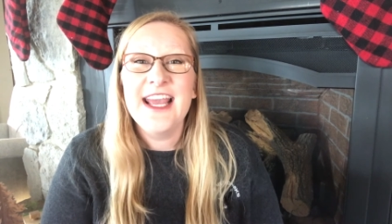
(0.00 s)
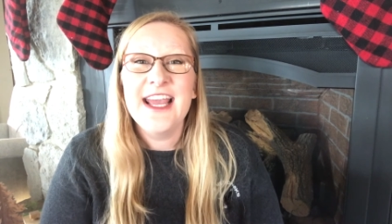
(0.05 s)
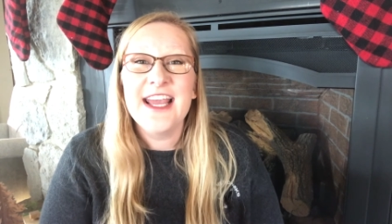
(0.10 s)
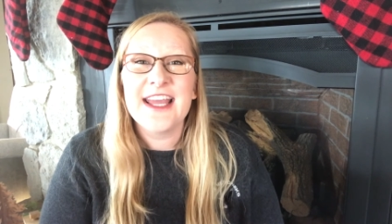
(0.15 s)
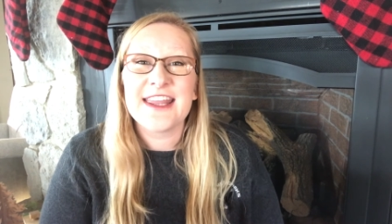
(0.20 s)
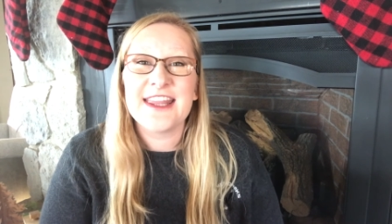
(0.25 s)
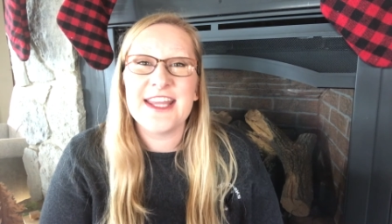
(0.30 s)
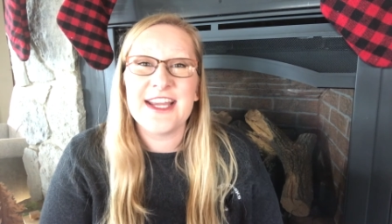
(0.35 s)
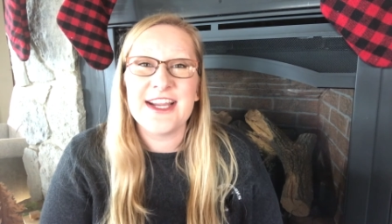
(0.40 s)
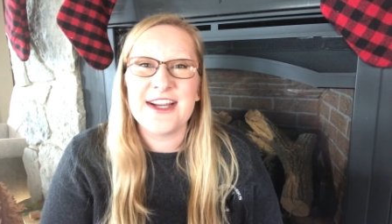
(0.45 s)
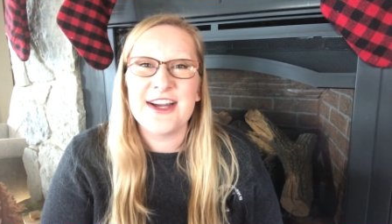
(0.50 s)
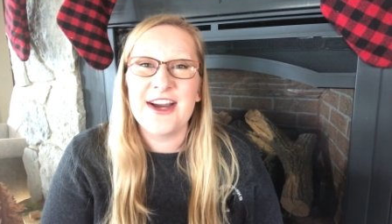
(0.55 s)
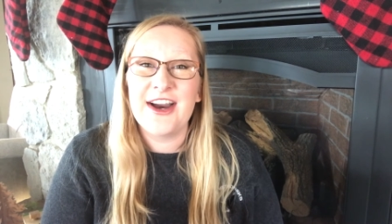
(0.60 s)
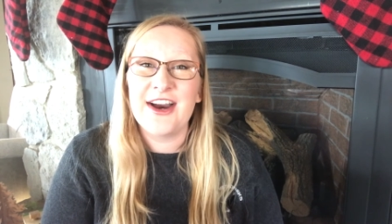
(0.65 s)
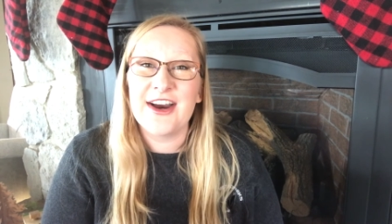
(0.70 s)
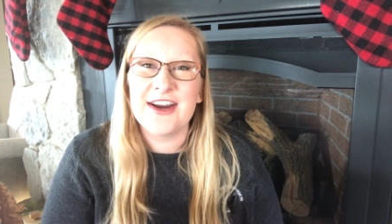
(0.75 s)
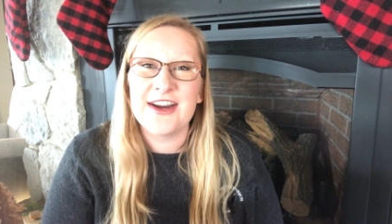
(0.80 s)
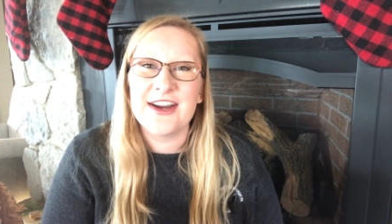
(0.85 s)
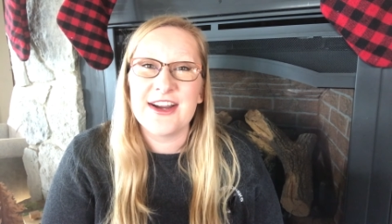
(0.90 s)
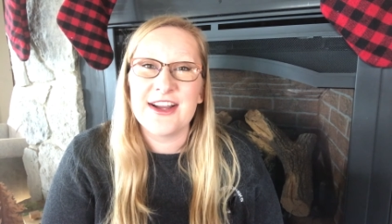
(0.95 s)
There
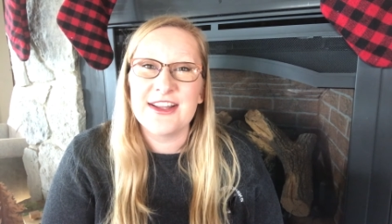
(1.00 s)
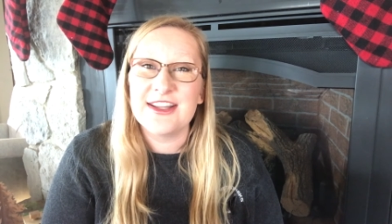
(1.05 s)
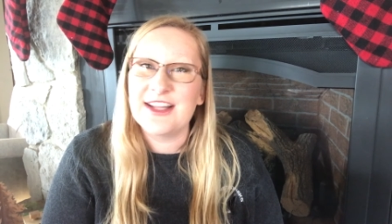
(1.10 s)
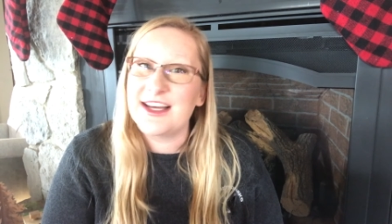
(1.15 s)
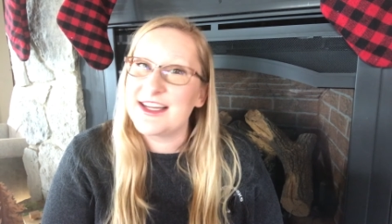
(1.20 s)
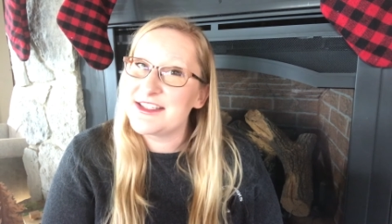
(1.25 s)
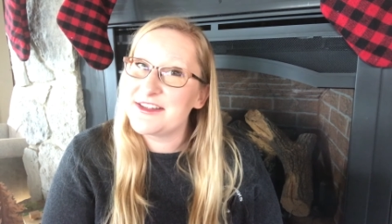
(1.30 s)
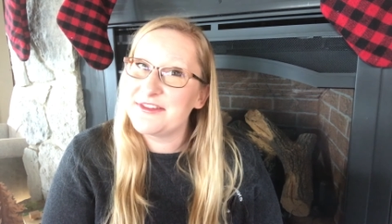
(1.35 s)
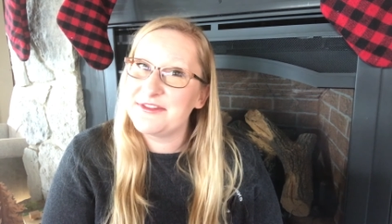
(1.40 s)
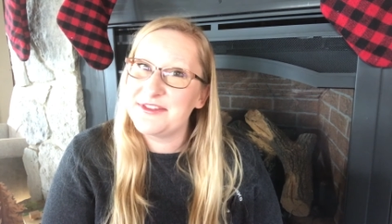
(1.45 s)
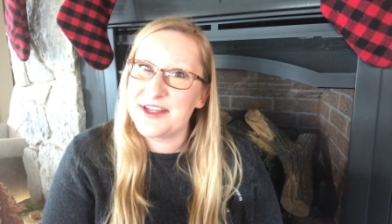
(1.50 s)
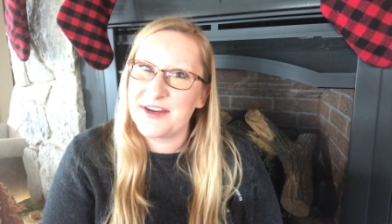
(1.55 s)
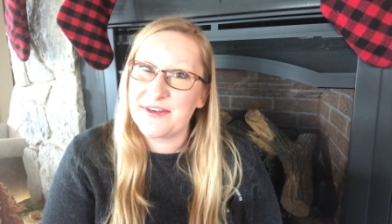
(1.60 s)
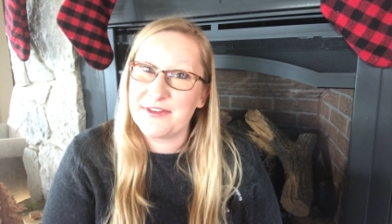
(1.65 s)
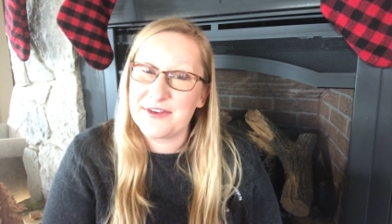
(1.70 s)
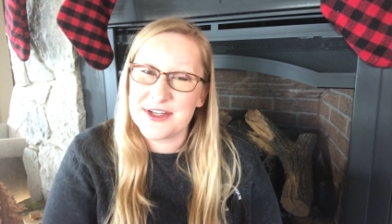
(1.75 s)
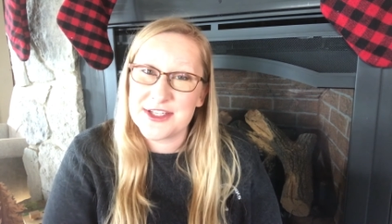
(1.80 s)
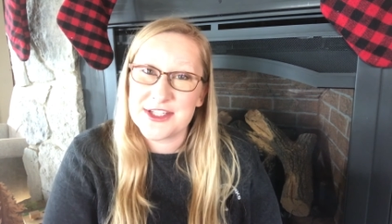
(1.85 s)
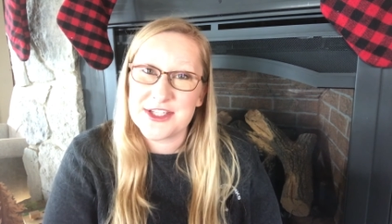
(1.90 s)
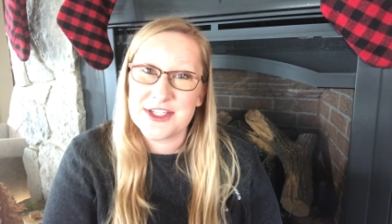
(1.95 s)
are lots of
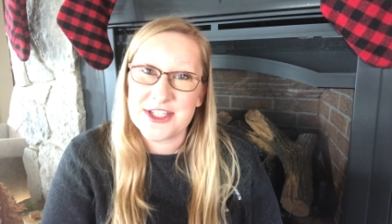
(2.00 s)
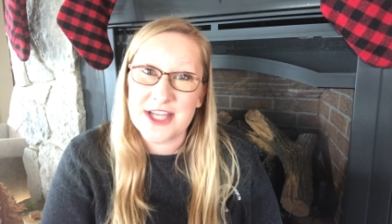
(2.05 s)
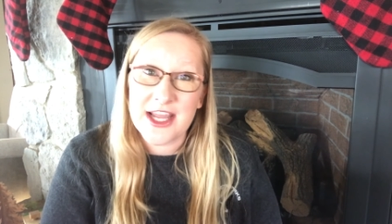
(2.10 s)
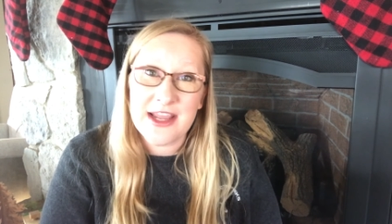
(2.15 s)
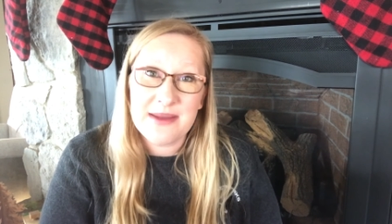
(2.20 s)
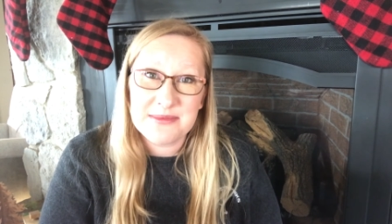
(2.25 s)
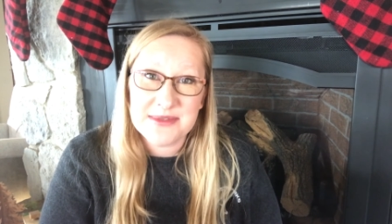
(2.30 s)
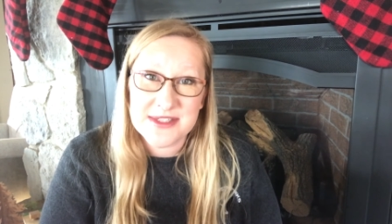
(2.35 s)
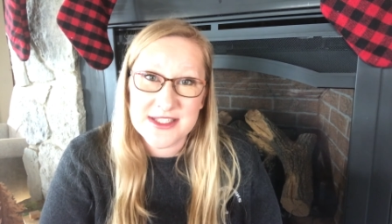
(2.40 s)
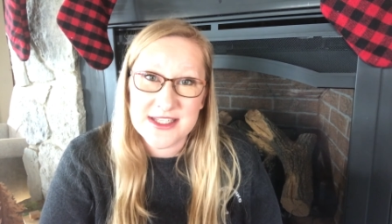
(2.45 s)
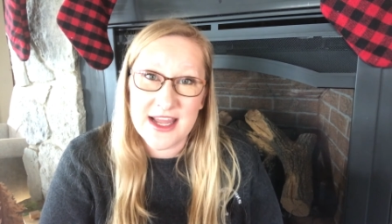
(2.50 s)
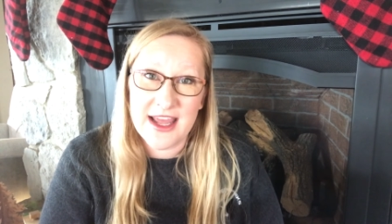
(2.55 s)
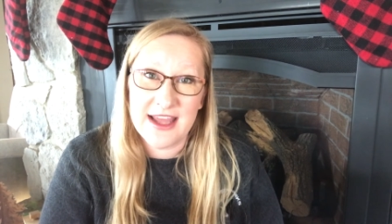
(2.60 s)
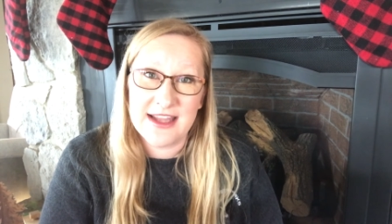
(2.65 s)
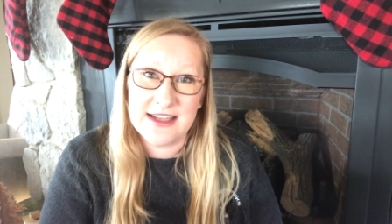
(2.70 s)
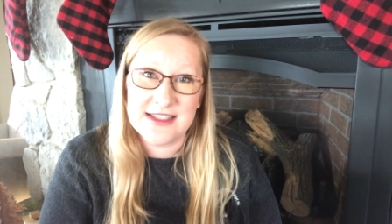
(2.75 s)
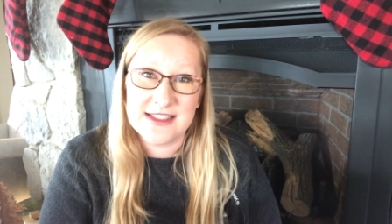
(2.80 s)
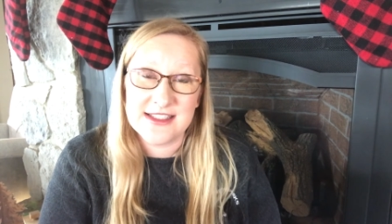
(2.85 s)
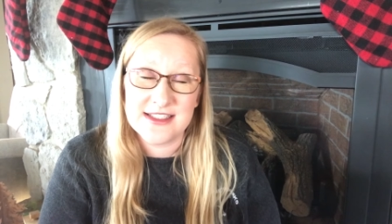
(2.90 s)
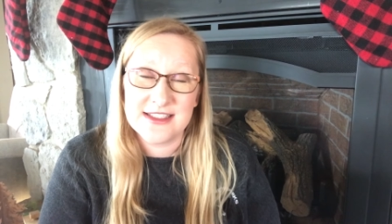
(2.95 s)
different shapes
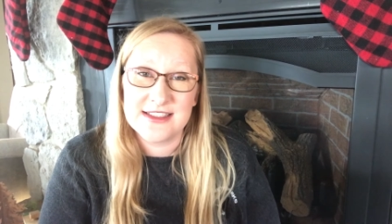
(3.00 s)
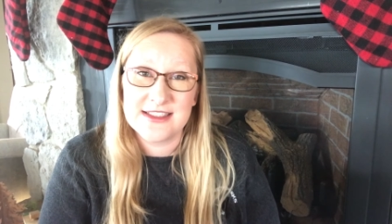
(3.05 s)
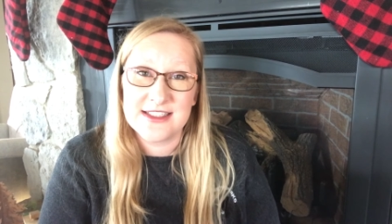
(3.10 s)
and